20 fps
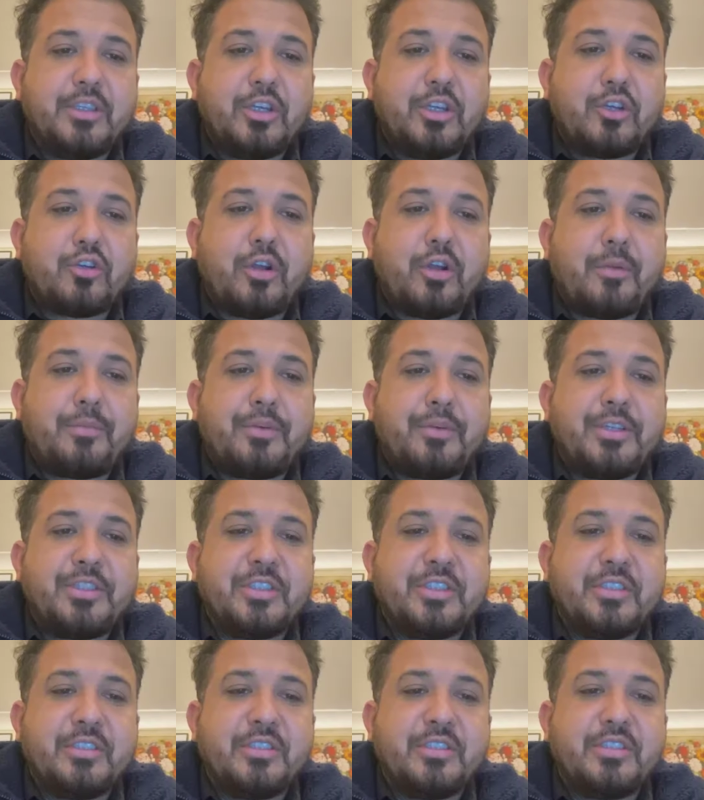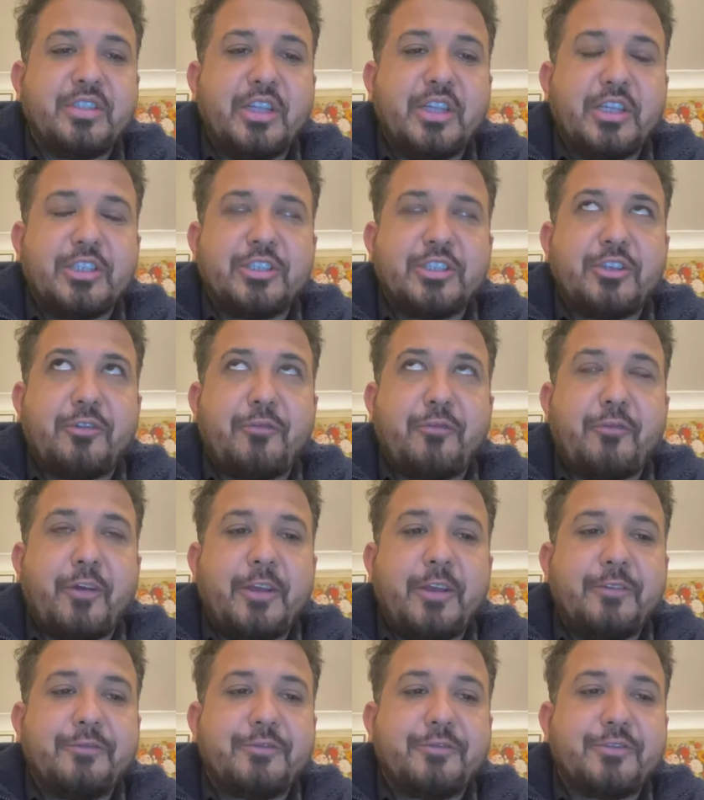Corporations
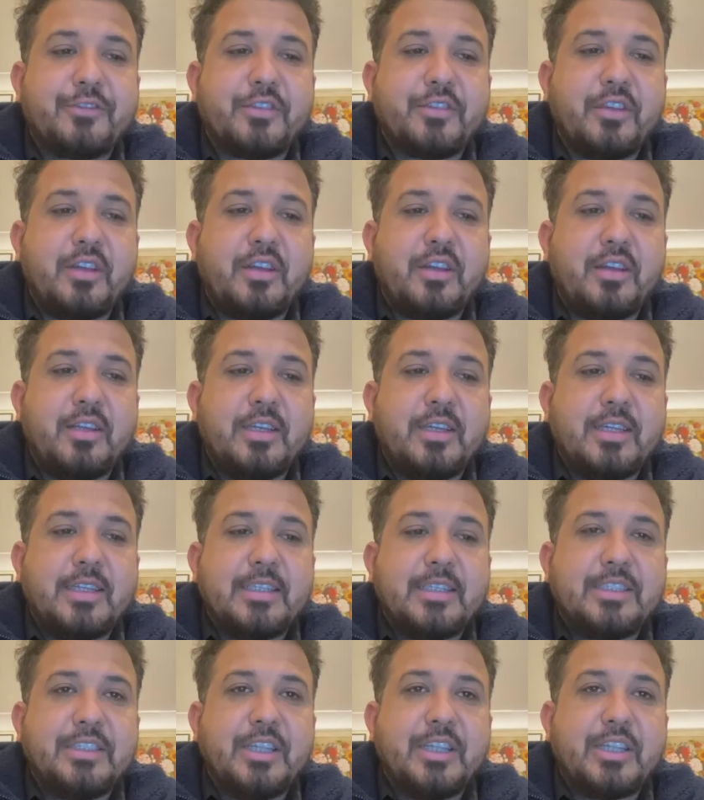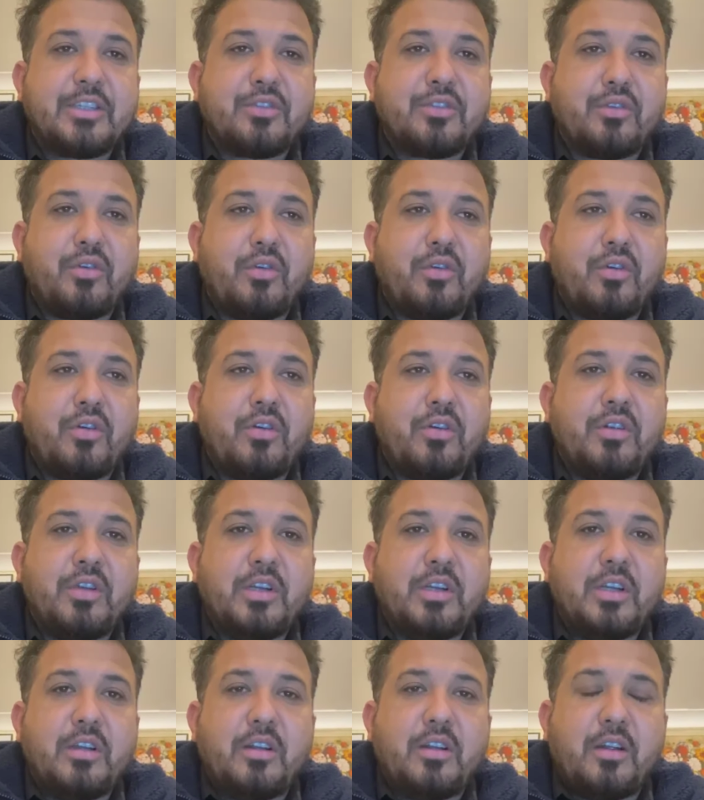survives the death or
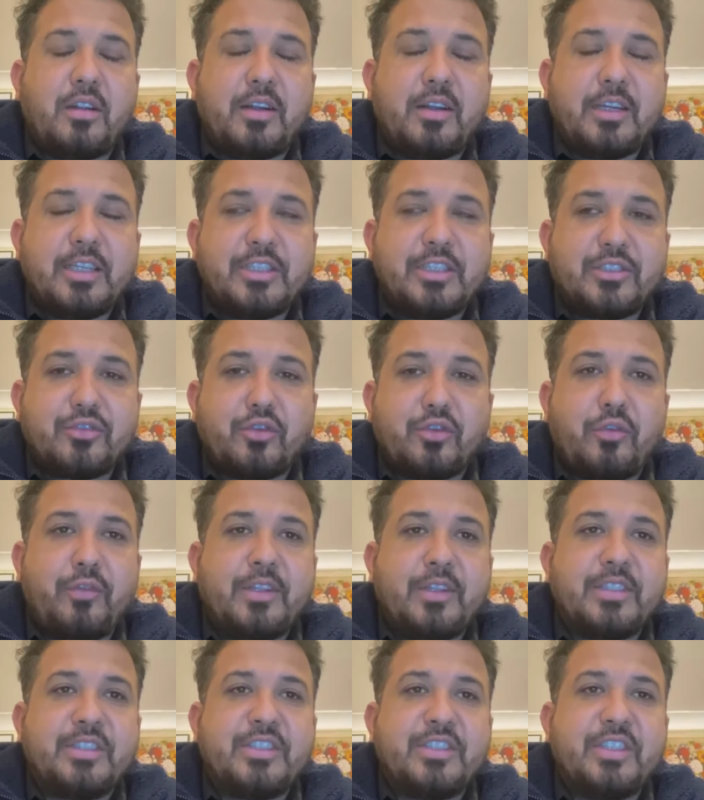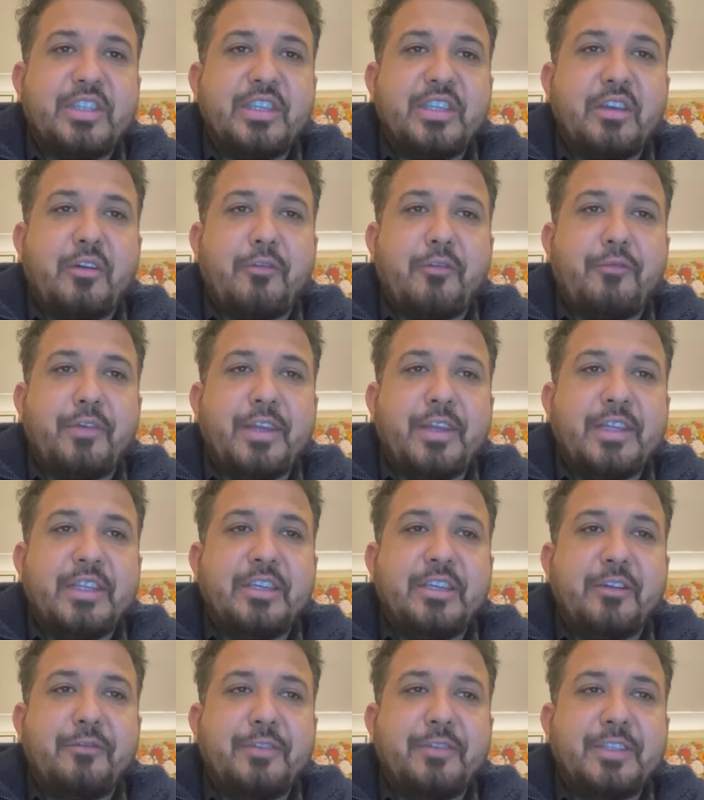insolvency of
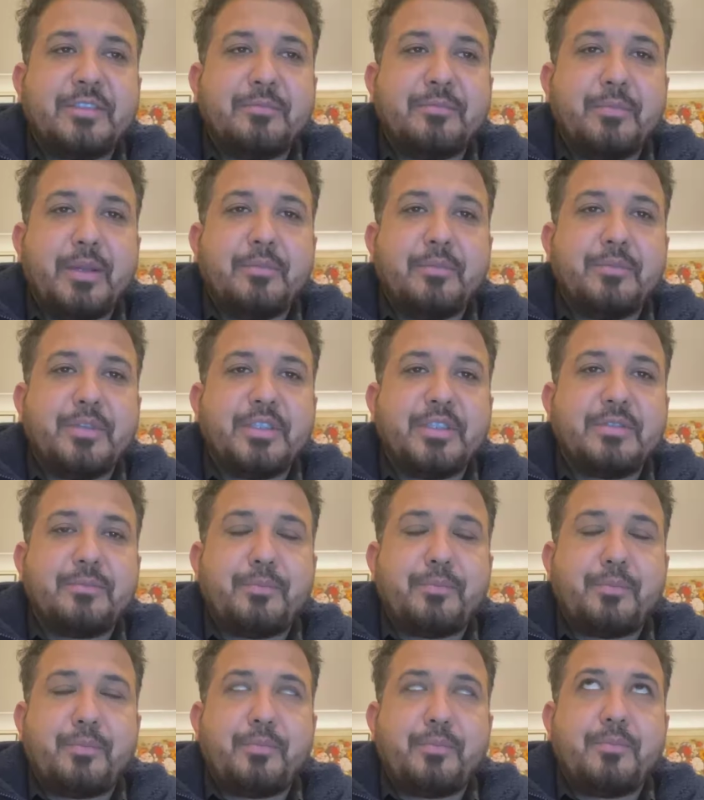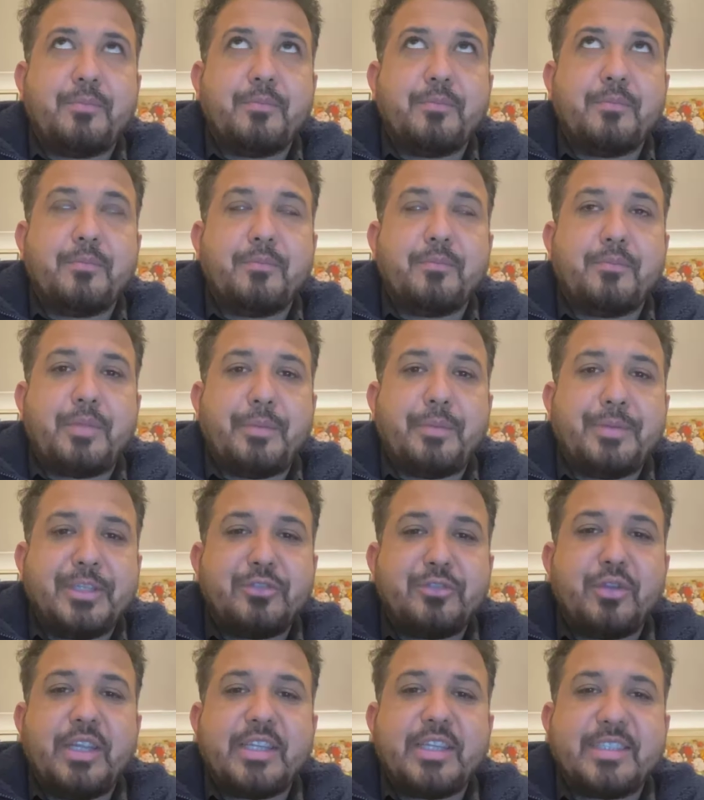any of its members'
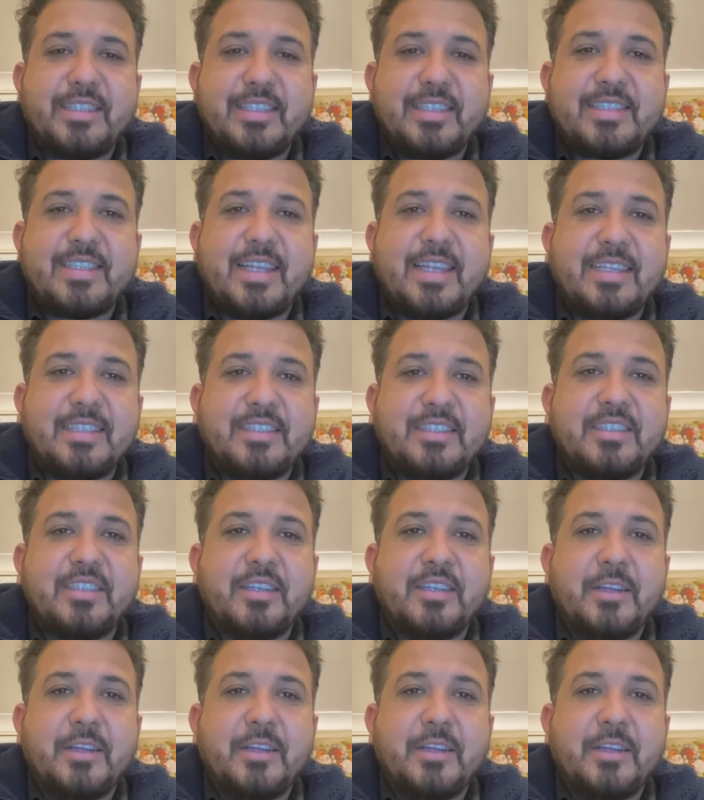perpetual existence.